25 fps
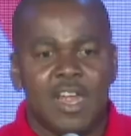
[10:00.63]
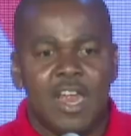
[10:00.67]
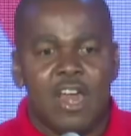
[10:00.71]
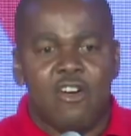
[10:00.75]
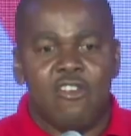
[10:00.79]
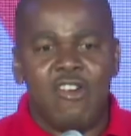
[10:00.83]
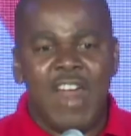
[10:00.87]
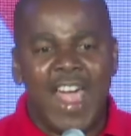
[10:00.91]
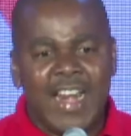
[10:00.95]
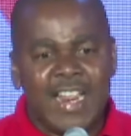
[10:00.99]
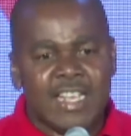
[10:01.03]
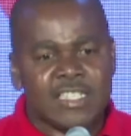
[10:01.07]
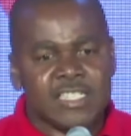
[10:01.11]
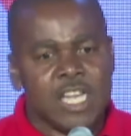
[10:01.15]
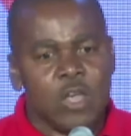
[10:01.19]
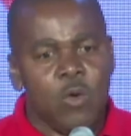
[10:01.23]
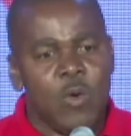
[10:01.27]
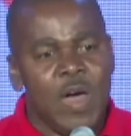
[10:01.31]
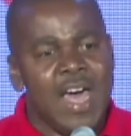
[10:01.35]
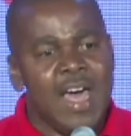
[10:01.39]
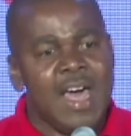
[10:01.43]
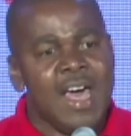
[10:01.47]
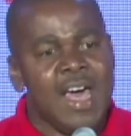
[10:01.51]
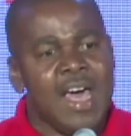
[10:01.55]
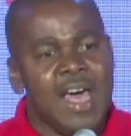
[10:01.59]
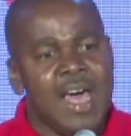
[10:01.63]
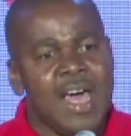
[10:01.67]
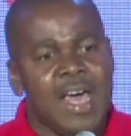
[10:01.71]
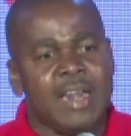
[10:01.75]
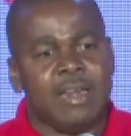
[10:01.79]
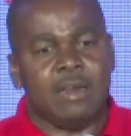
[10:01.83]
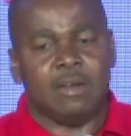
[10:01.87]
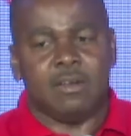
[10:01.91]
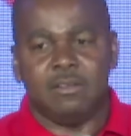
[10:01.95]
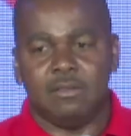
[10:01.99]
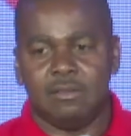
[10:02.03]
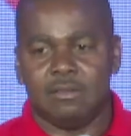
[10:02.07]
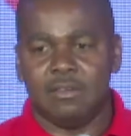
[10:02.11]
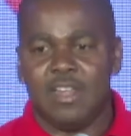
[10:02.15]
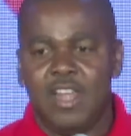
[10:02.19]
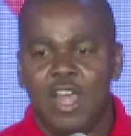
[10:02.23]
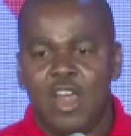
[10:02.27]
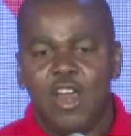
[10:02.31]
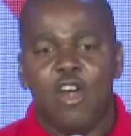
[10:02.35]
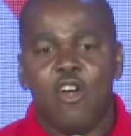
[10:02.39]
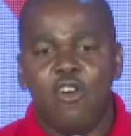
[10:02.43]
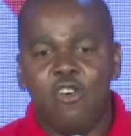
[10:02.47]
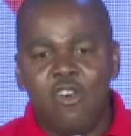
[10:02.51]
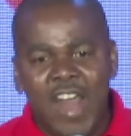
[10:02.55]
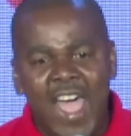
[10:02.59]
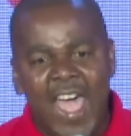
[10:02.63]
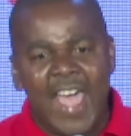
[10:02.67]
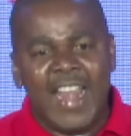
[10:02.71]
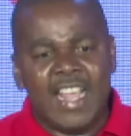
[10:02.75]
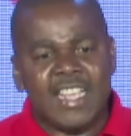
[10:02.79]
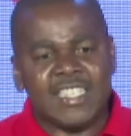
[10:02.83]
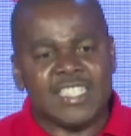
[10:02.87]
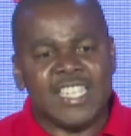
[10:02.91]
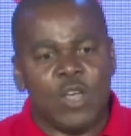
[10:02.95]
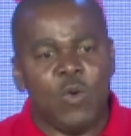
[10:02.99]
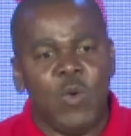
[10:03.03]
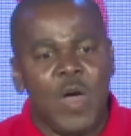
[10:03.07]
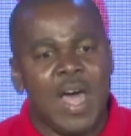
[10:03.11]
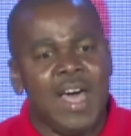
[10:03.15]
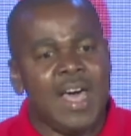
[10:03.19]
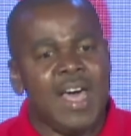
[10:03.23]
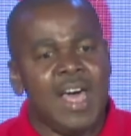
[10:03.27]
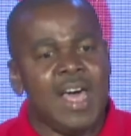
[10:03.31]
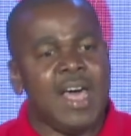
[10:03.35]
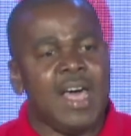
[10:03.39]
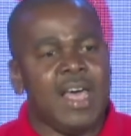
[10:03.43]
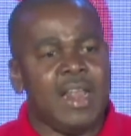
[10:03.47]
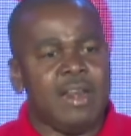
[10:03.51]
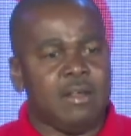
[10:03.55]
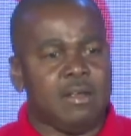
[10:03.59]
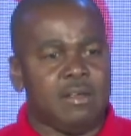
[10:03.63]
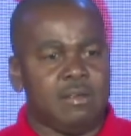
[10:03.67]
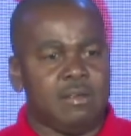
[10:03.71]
Red is the word! Red is the word!